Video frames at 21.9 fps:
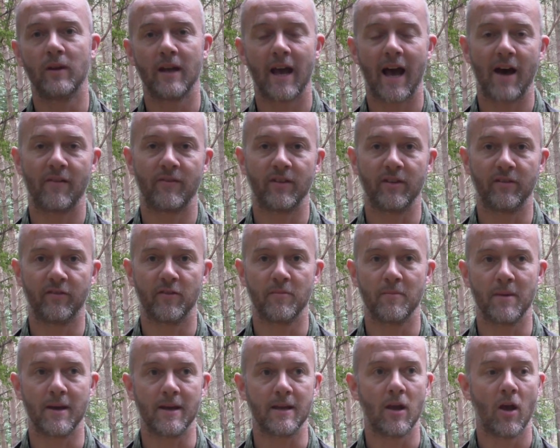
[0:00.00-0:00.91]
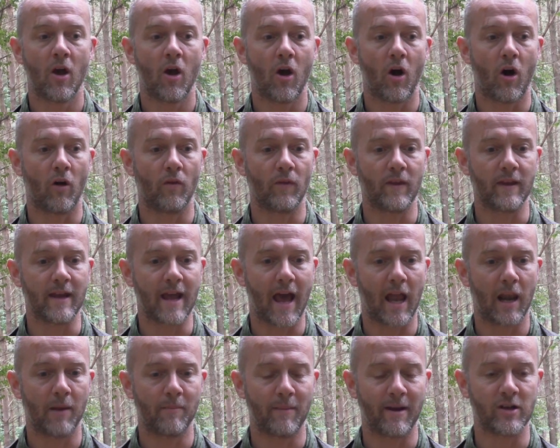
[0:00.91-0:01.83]
carving for me on the
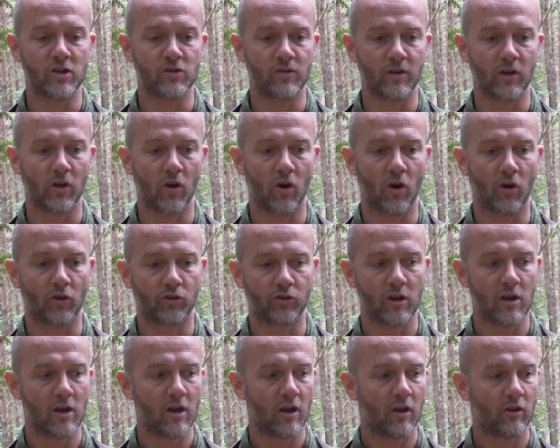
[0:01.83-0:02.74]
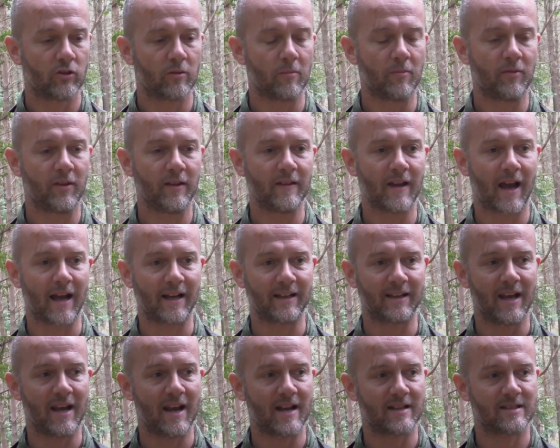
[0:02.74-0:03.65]
elementary course. Something that I
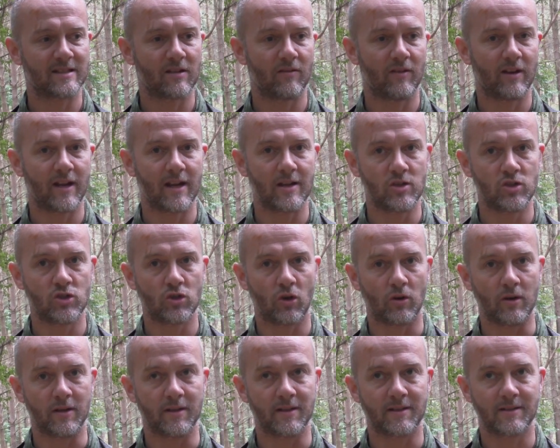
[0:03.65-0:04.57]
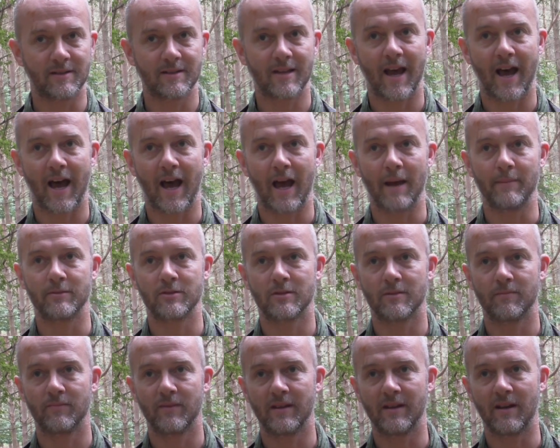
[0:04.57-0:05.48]
didn't necessarily enjoy at the time,
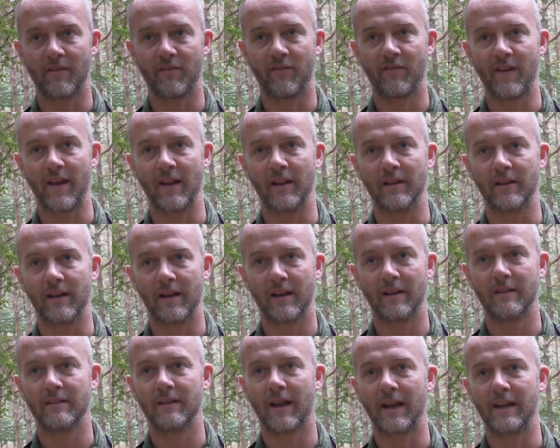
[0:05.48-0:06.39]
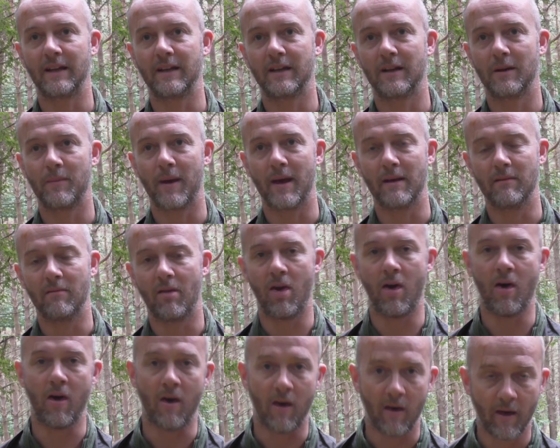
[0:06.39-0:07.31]
something that felt like a bit
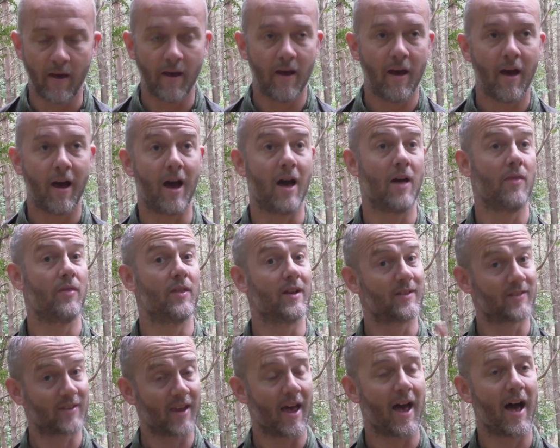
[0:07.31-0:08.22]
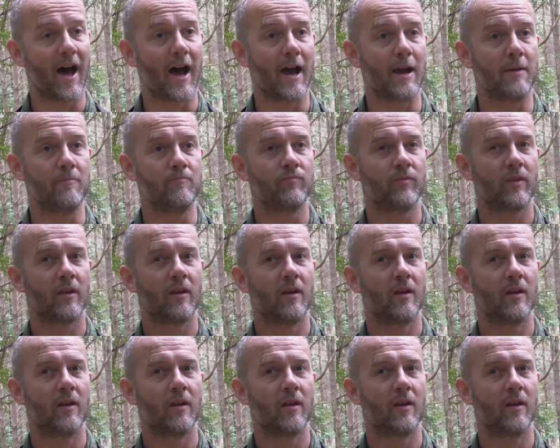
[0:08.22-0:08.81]
at the time,